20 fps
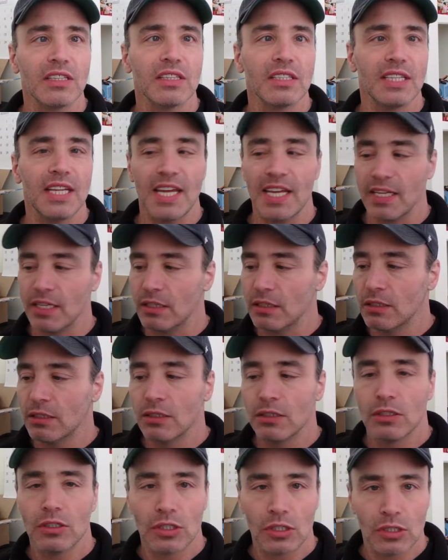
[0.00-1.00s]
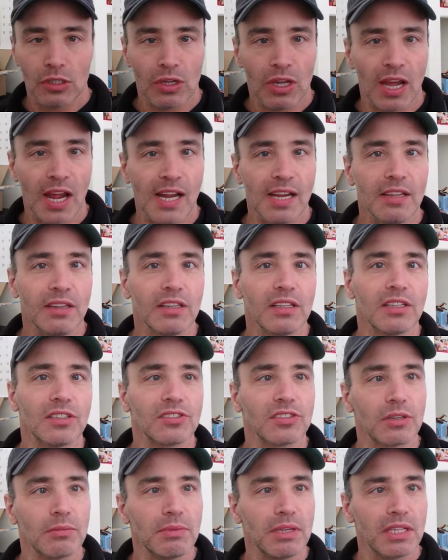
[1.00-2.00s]
at the end of the day,
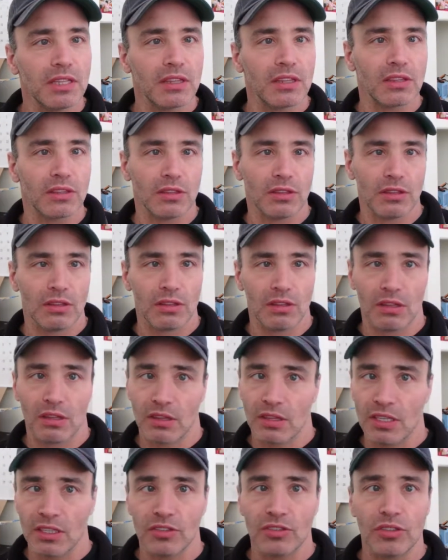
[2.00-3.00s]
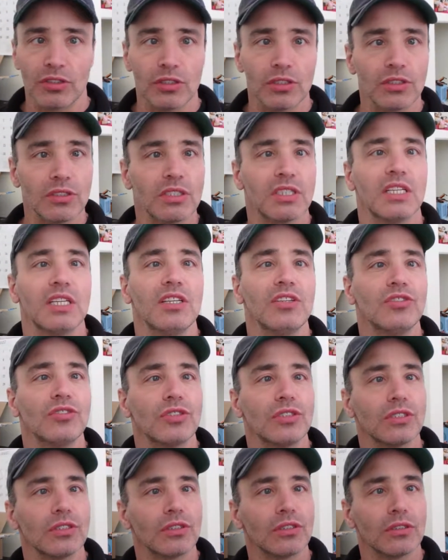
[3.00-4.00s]
anything that's going to make things a little
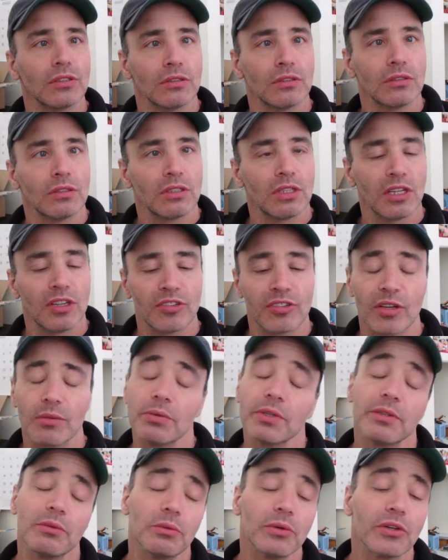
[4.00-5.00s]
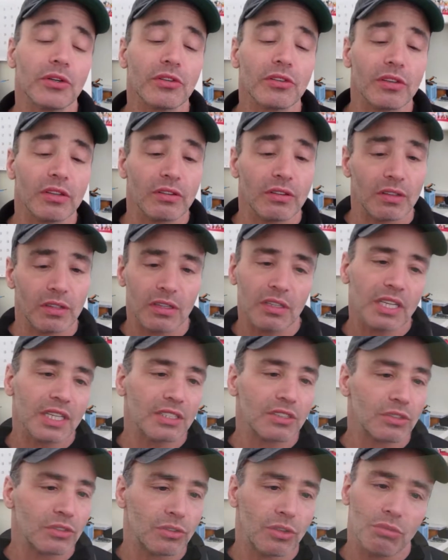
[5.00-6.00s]
easier is going to be worth
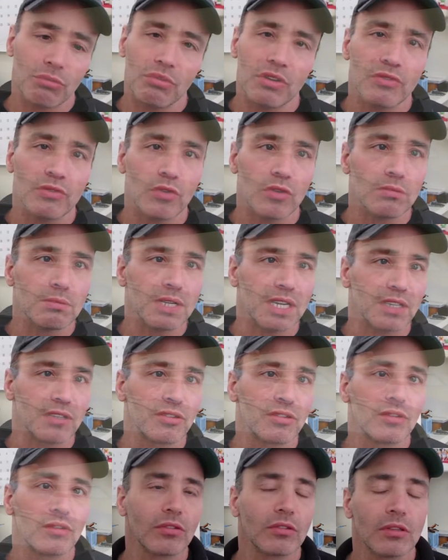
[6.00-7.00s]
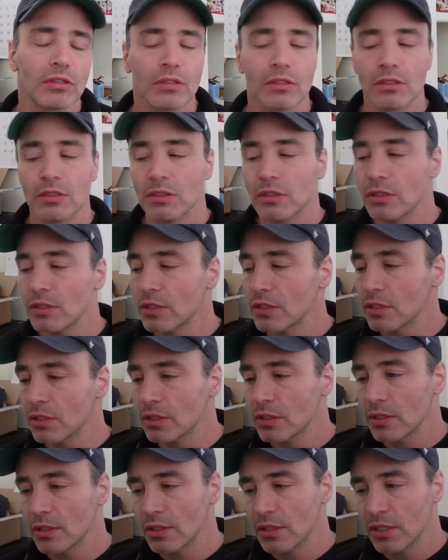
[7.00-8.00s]
like $3-4.
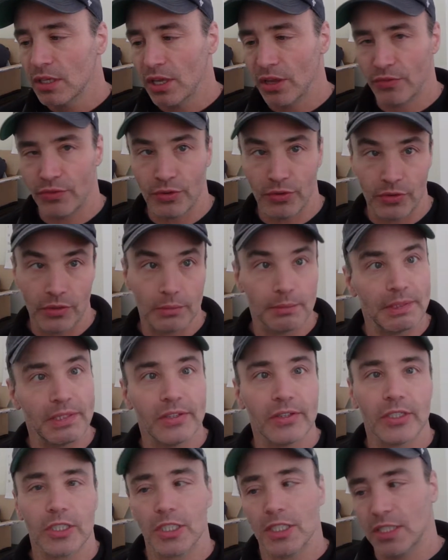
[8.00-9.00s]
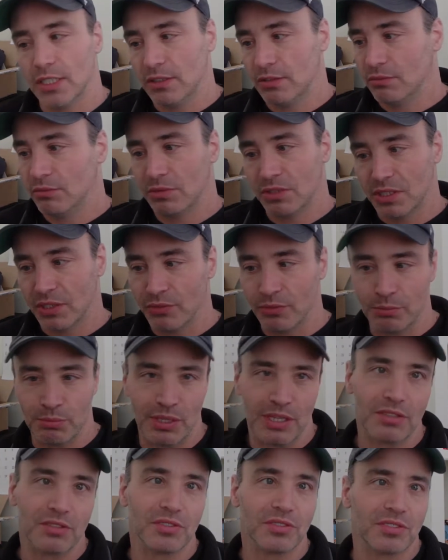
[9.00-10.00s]
If you're in America,
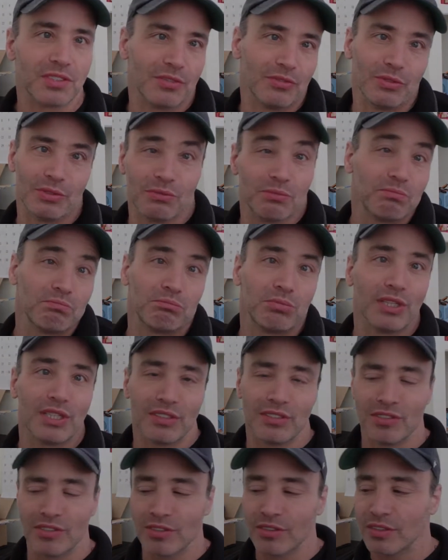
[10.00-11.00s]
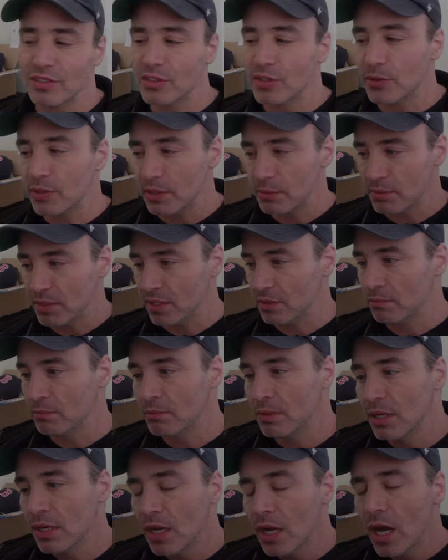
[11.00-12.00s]
different prices, different places, you know what
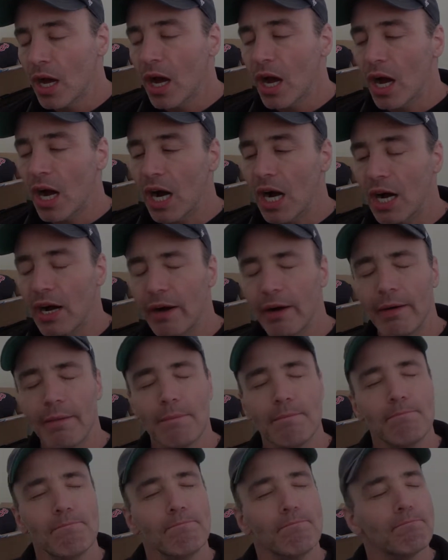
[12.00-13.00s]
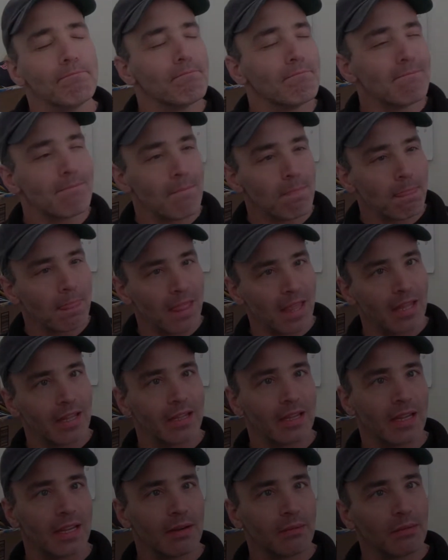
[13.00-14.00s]
I mean.
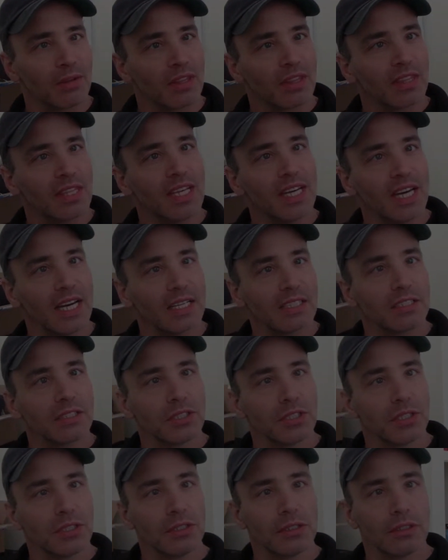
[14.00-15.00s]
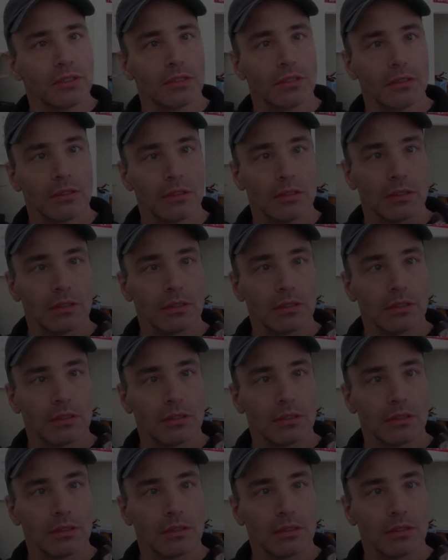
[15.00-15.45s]
And with that,